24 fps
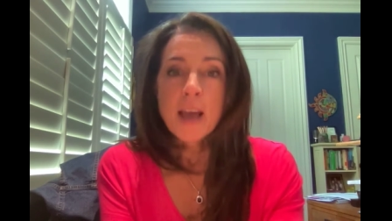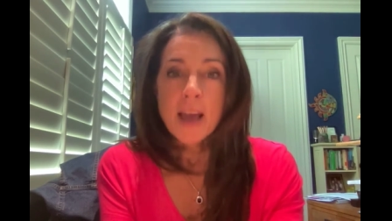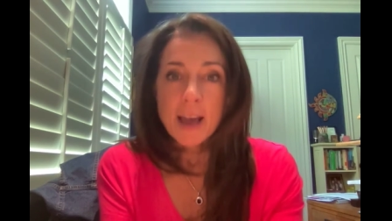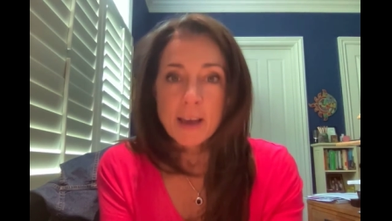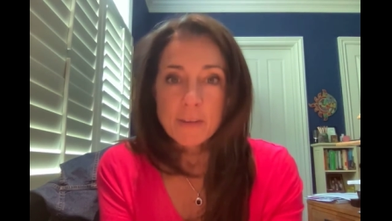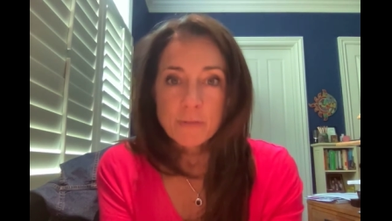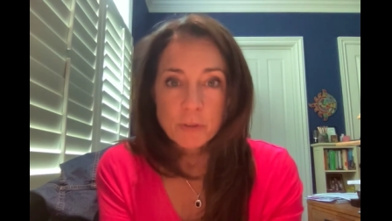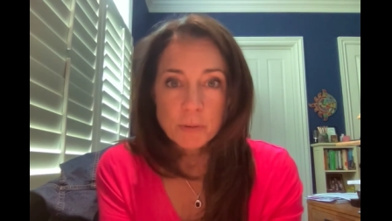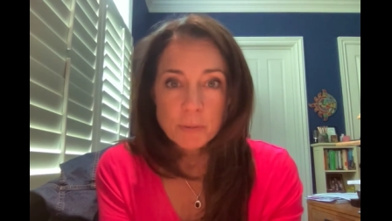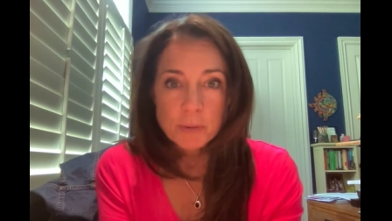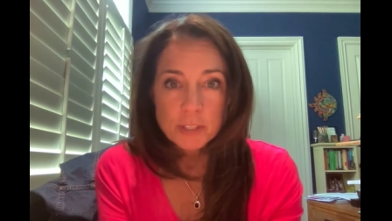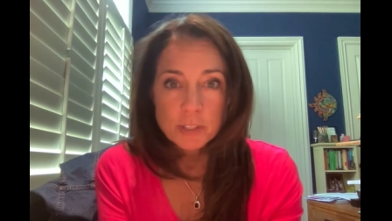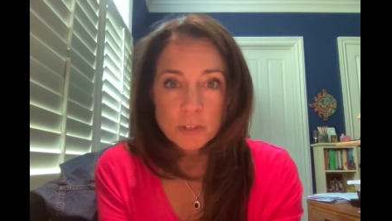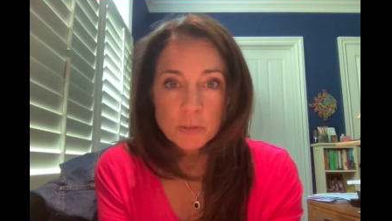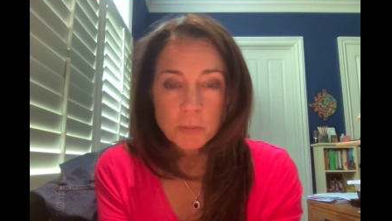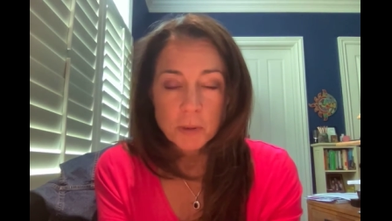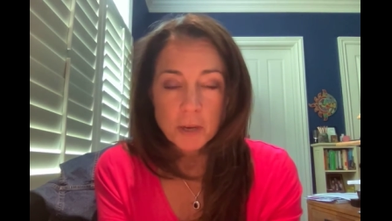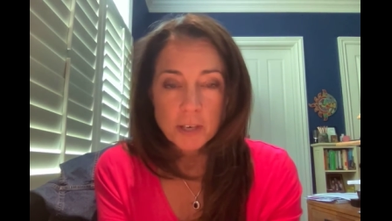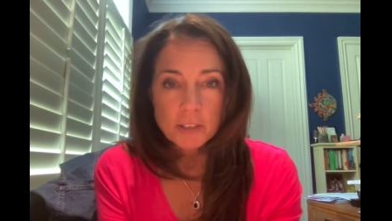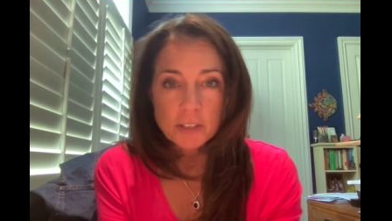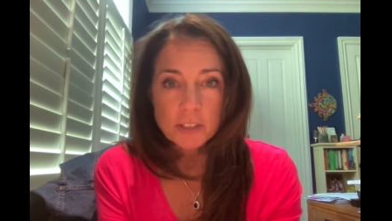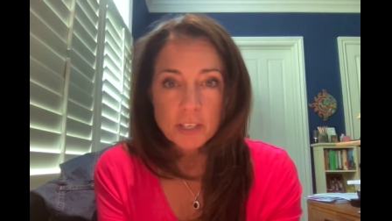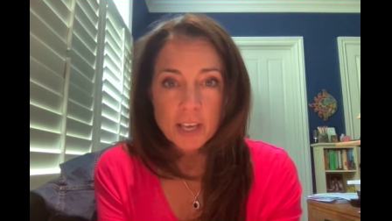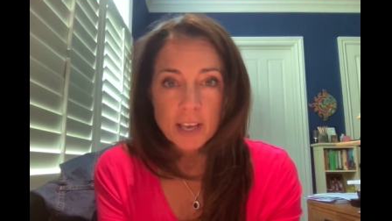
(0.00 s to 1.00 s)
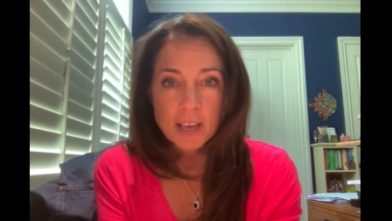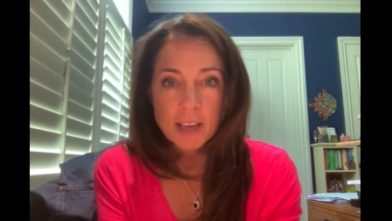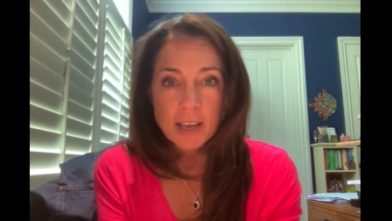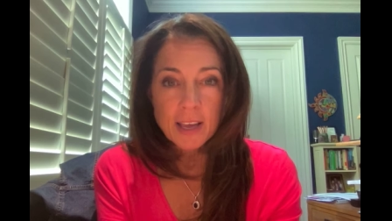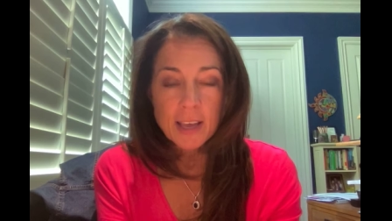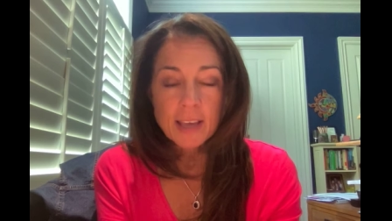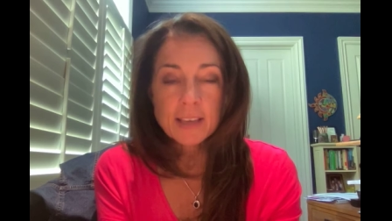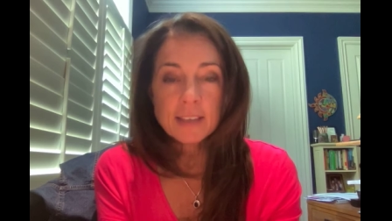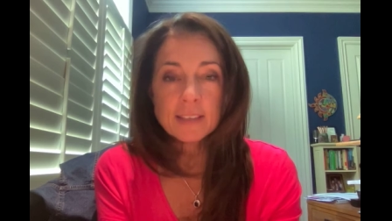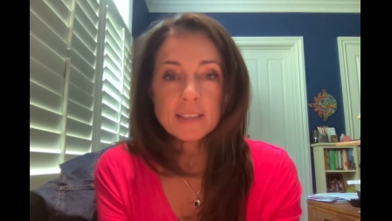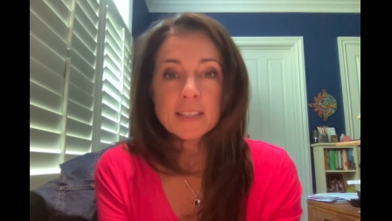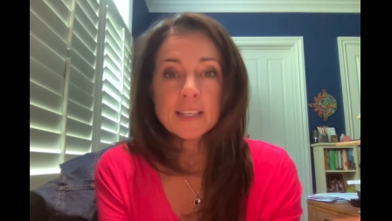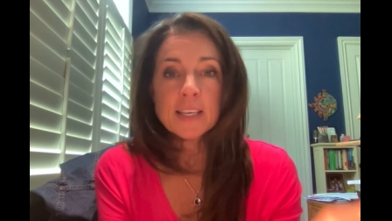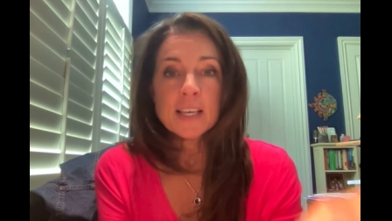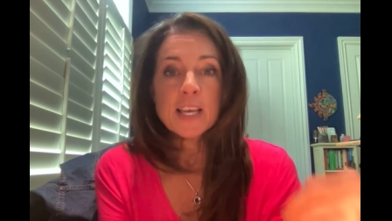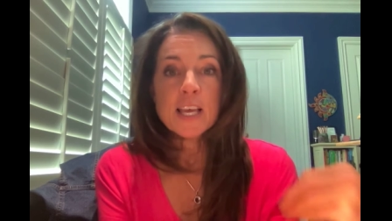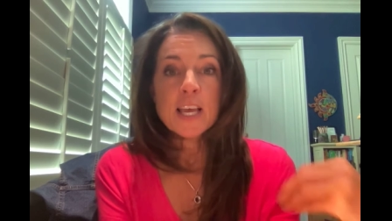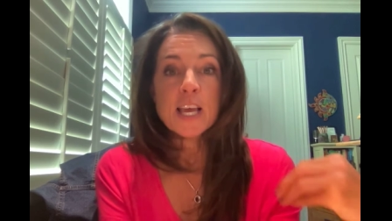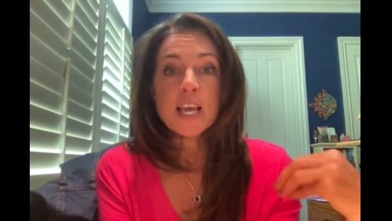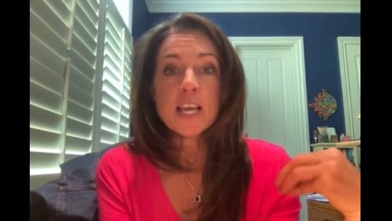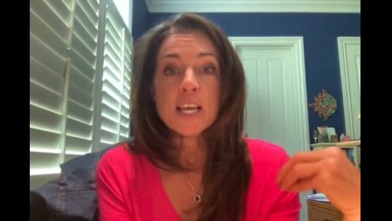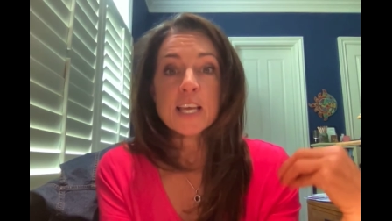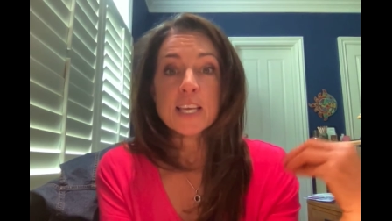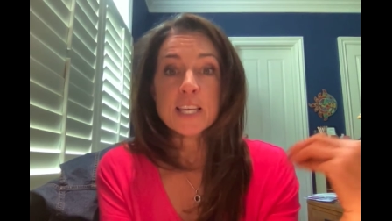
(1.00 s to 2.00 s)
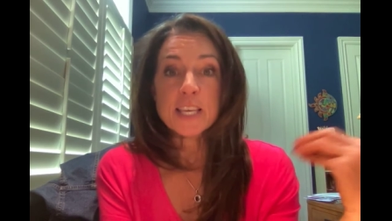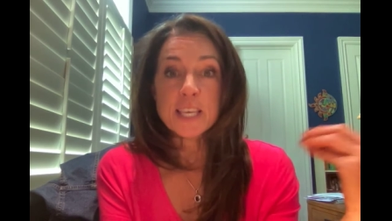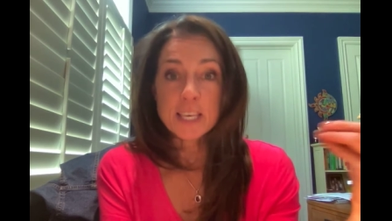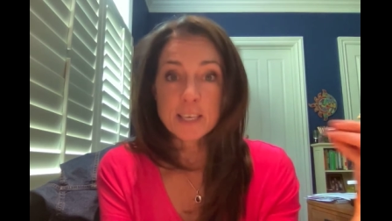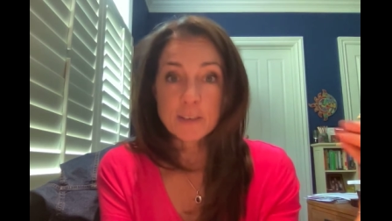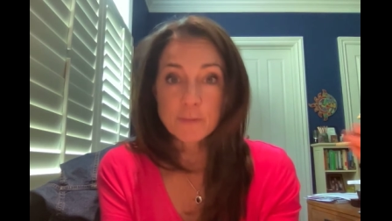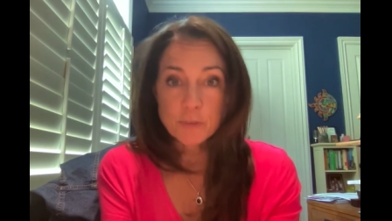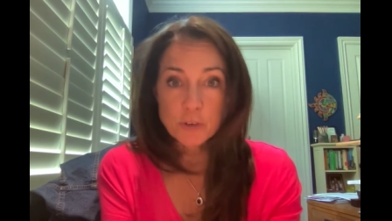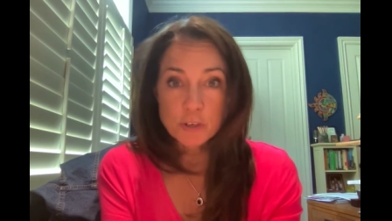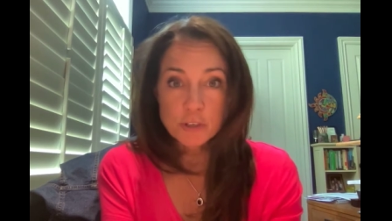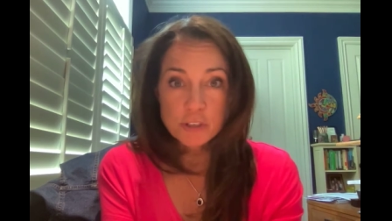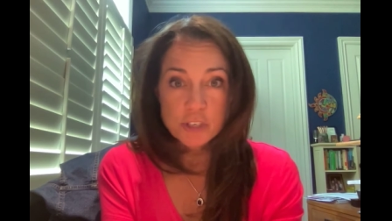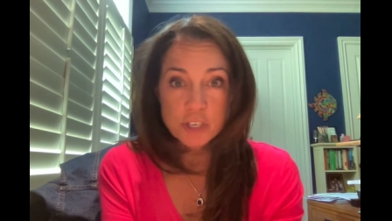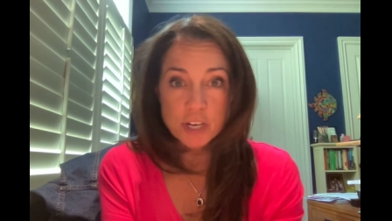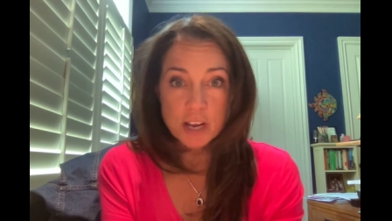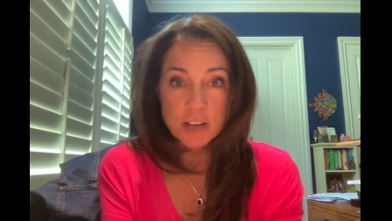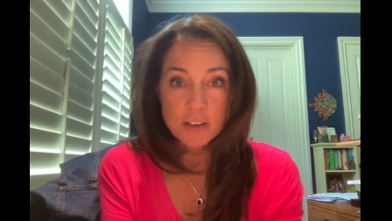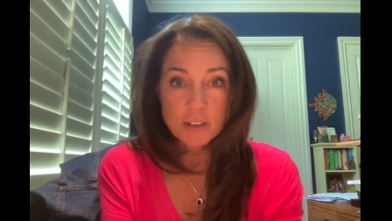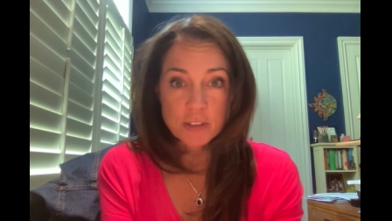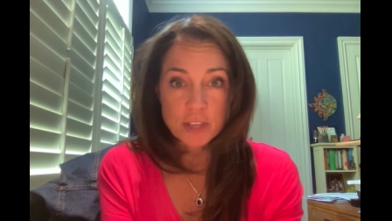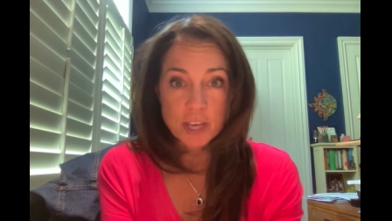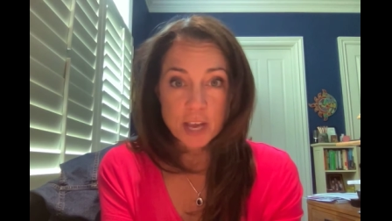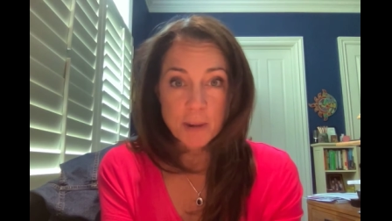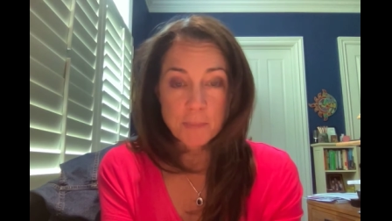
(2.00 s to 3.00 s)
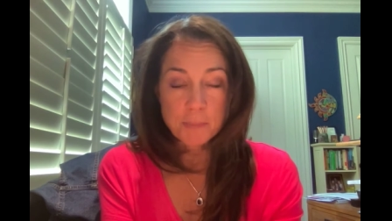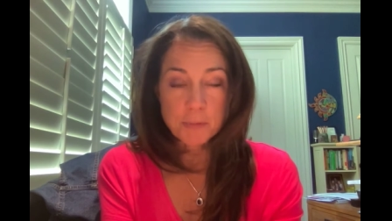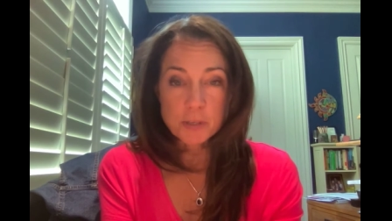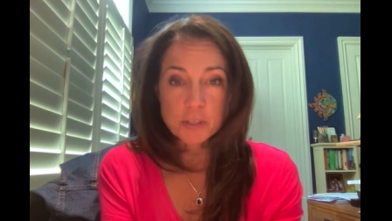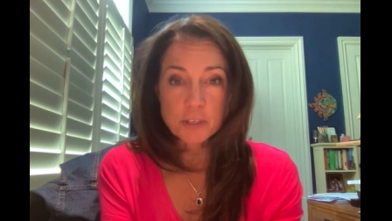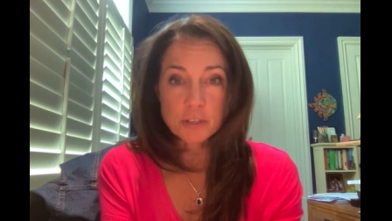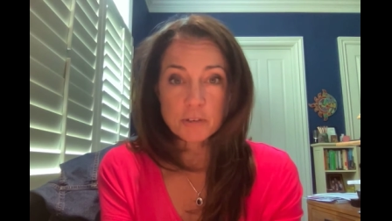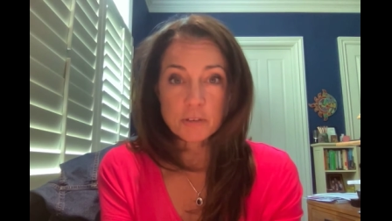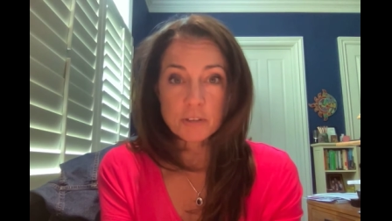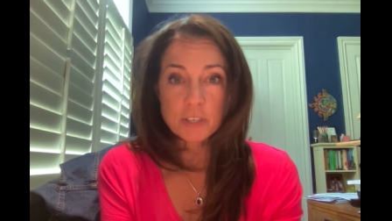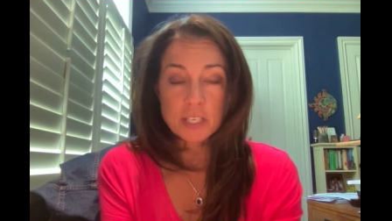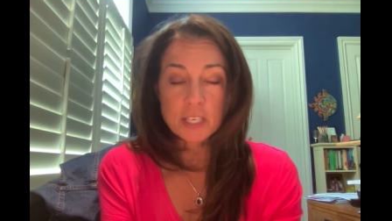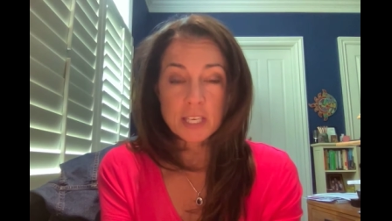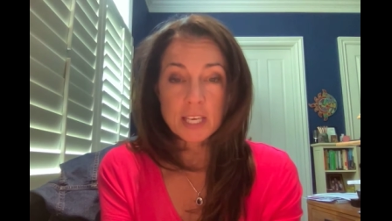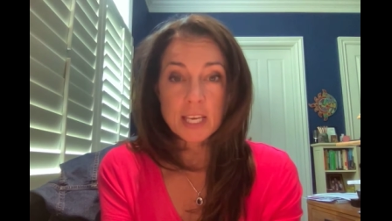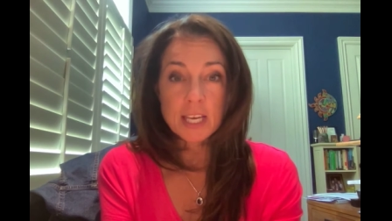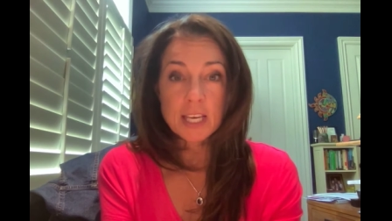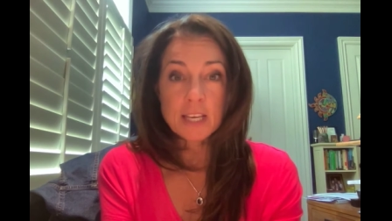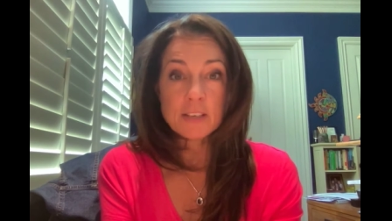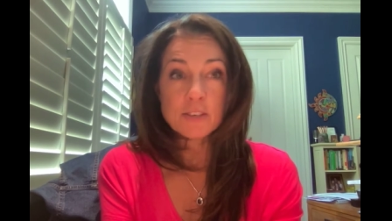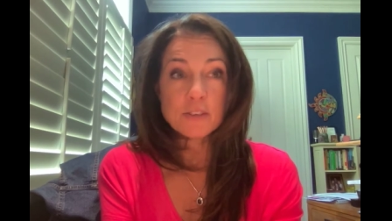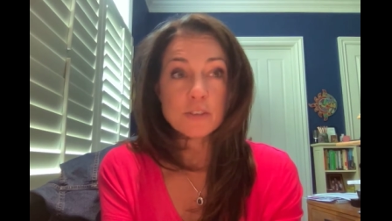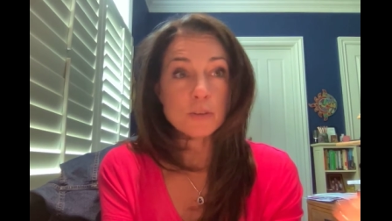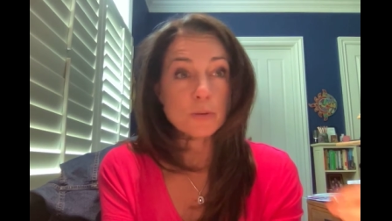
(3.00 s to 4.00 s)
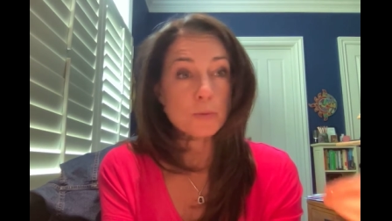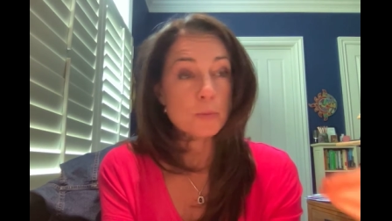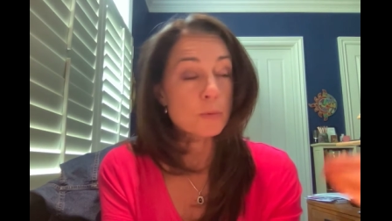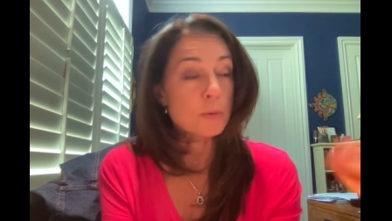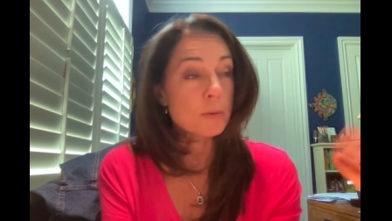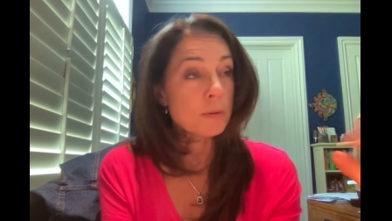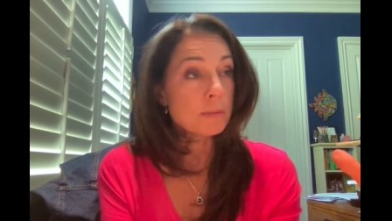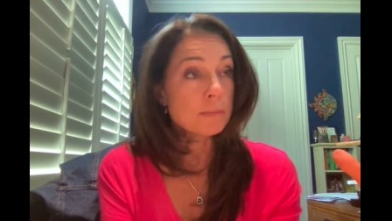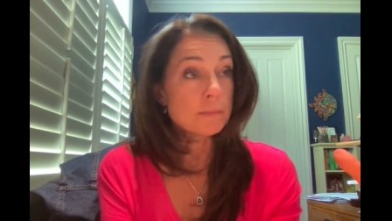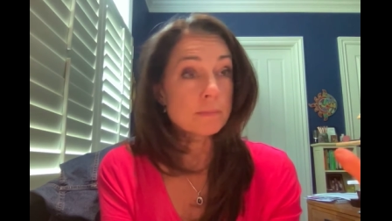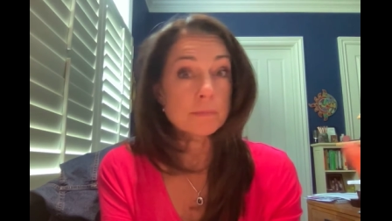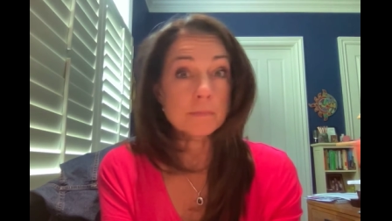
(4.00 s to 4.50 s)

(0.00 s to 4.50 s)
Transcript: Have the red sweater day. Give your child the opportunity to